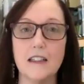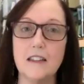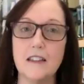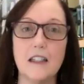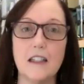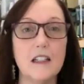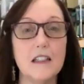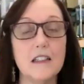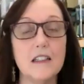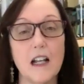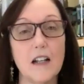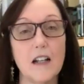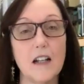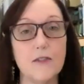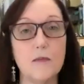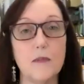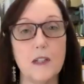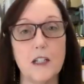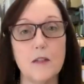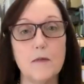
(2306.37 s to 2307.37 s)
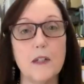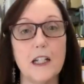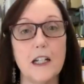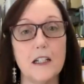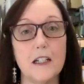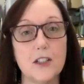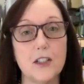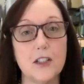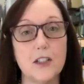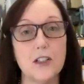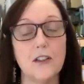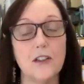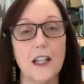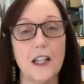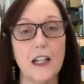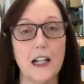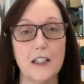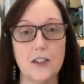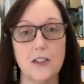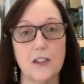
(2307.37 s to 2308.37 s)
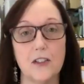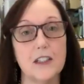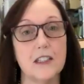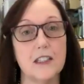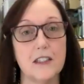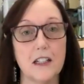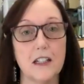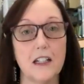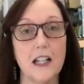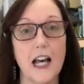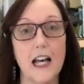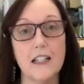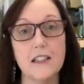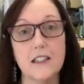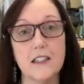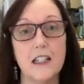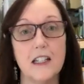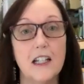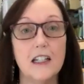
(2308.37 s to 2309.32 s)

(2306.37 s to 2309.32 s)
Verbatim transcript: no, not for me, but it's a good thing I took this class